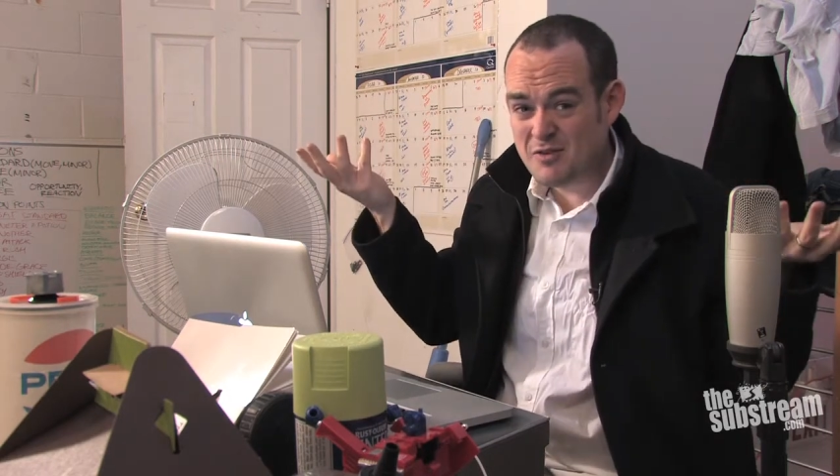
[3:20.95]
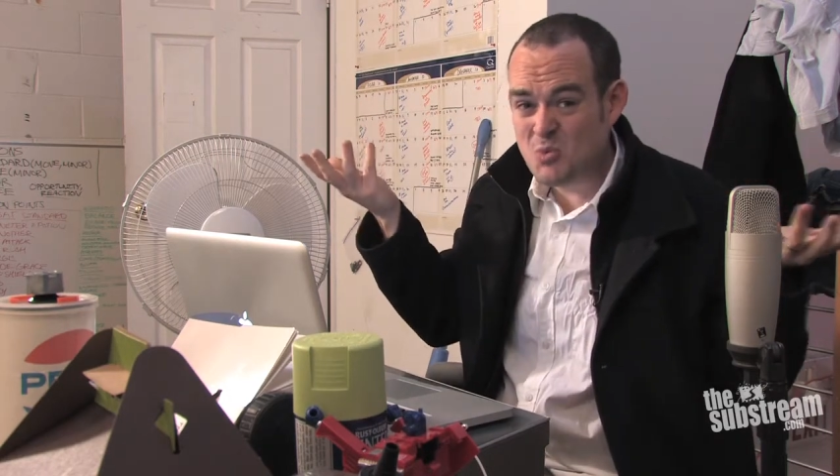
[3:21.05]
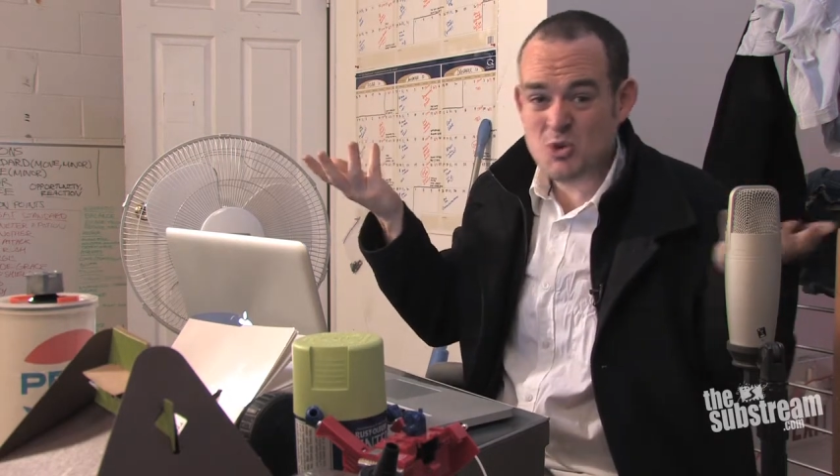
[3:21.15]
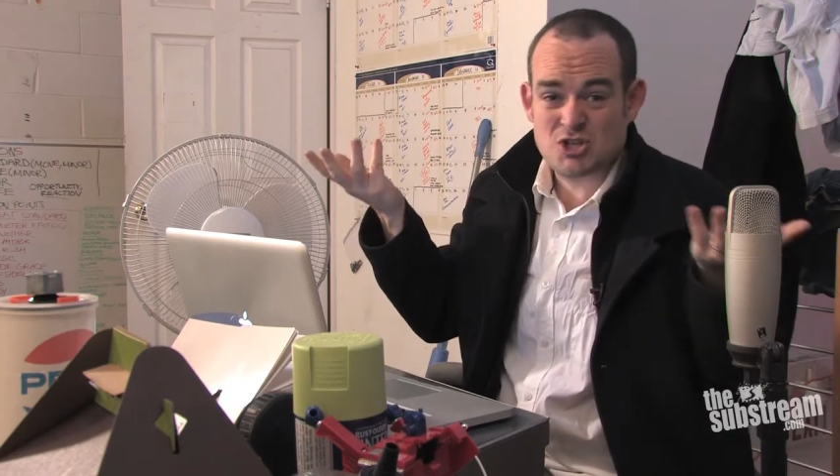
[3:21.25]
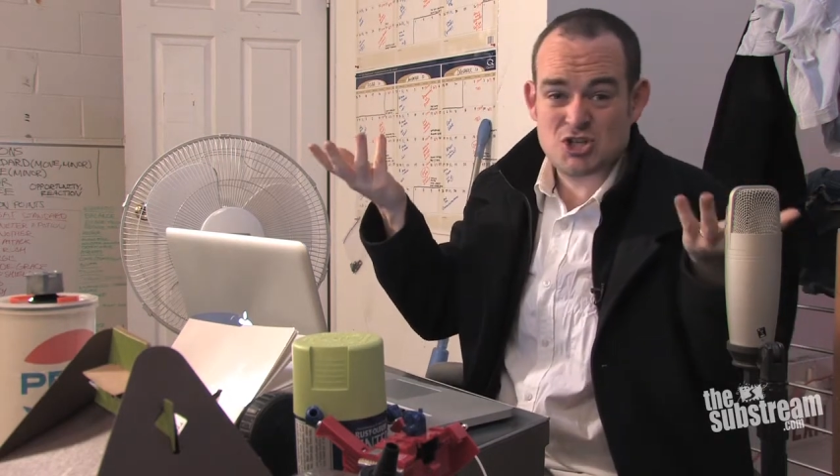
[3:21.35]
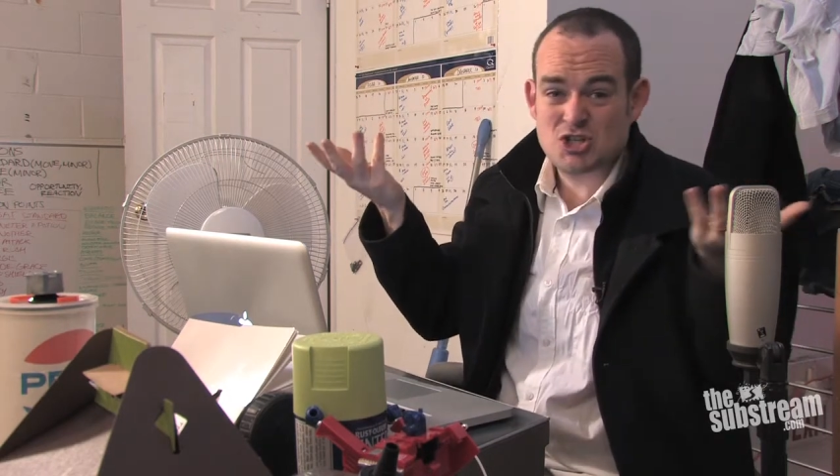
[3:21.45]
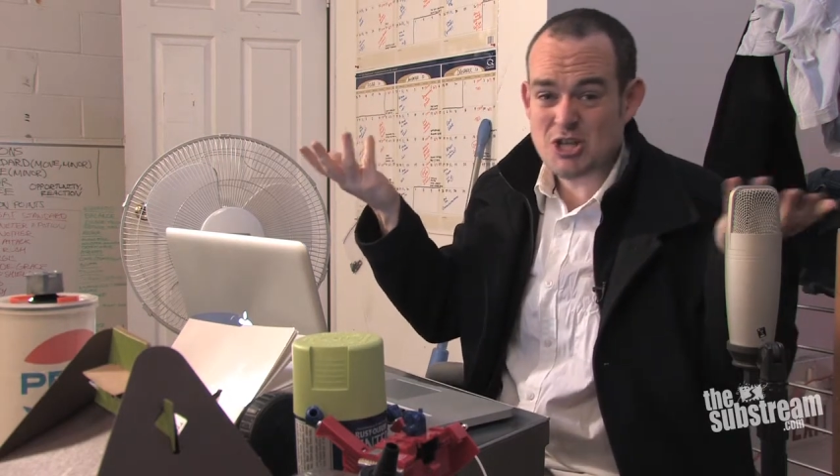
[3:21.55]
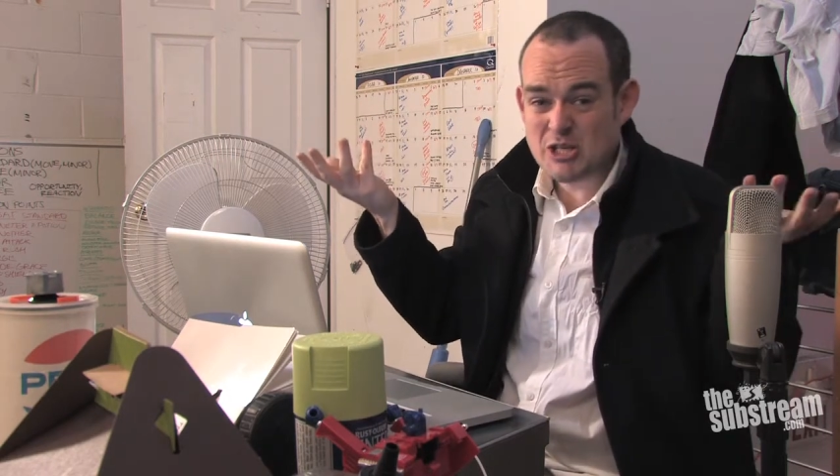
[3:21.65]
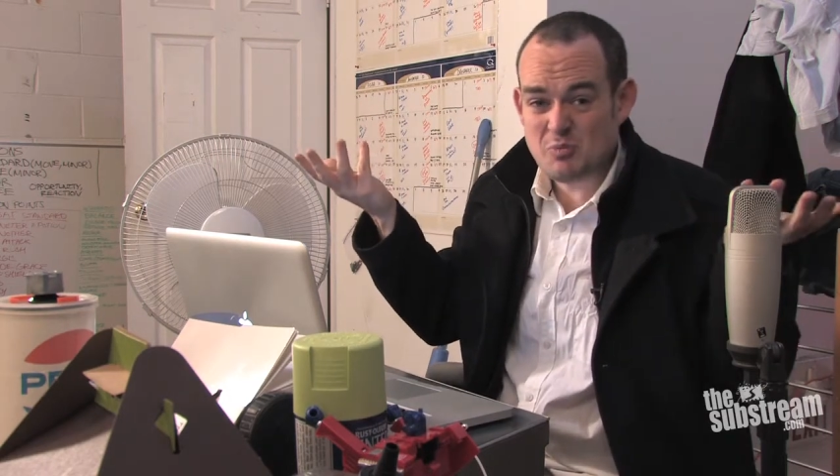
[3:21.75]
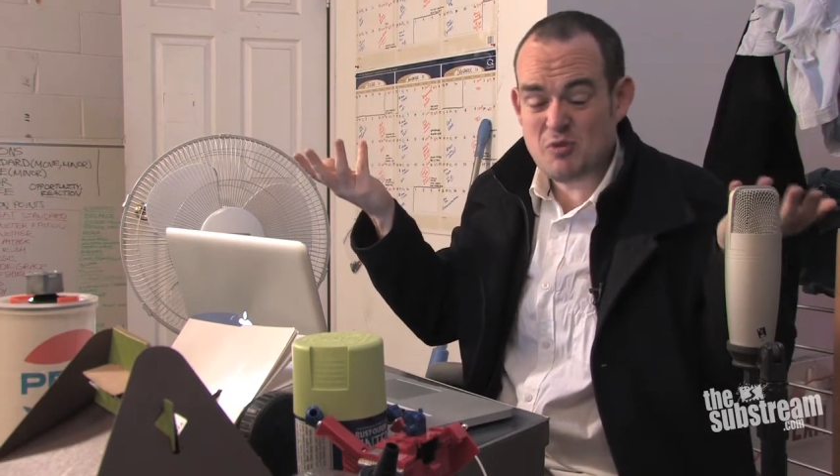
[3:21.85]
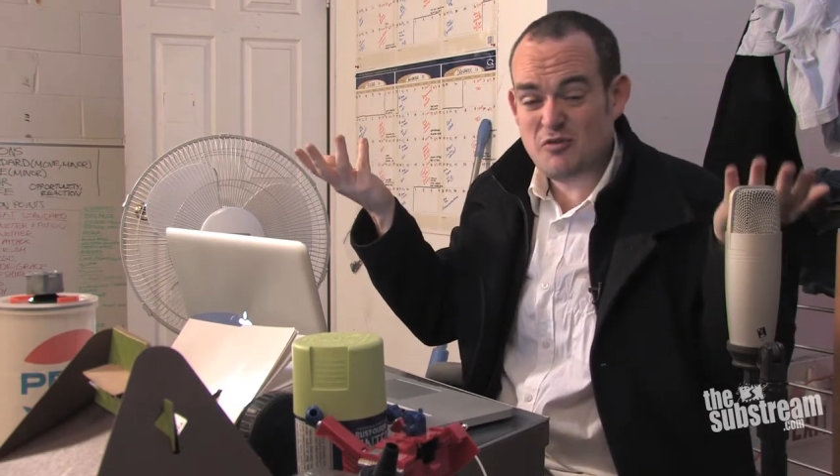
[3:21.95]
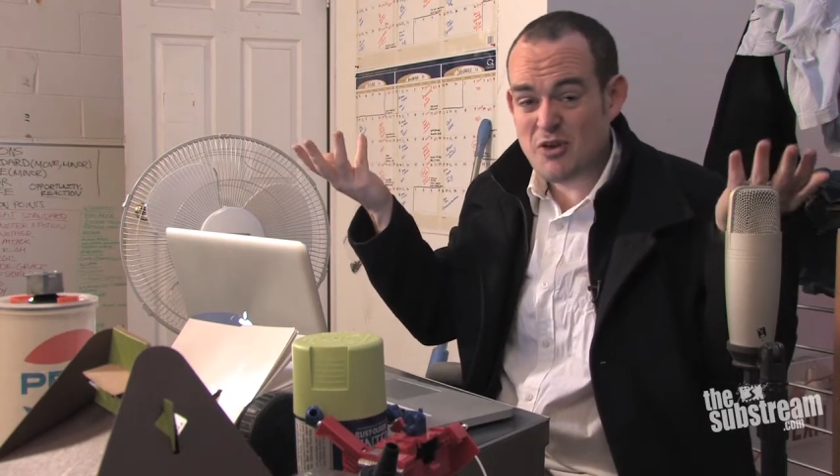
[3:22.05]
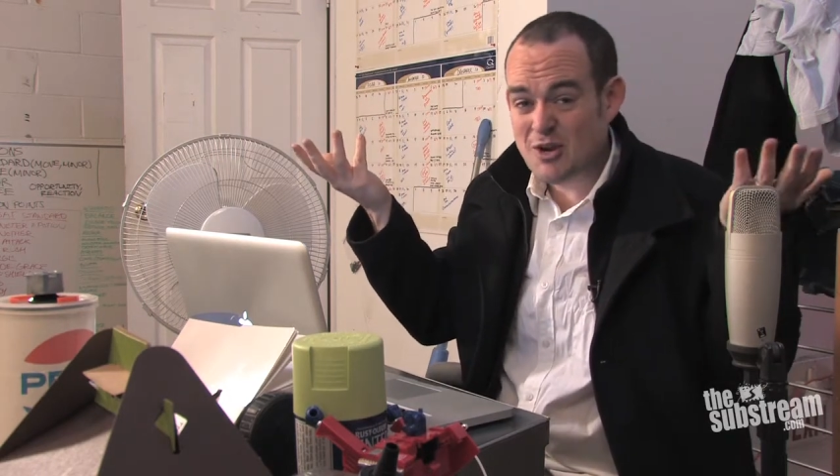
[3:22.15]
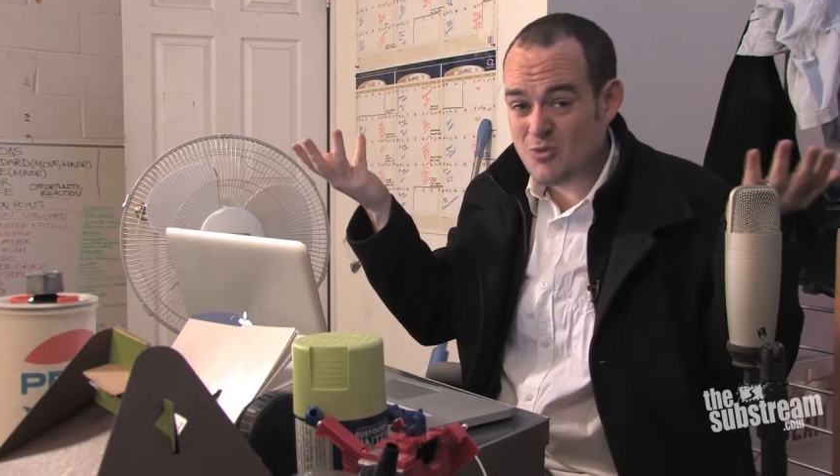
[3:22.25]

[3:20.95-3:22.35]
in which Shakespeare freaking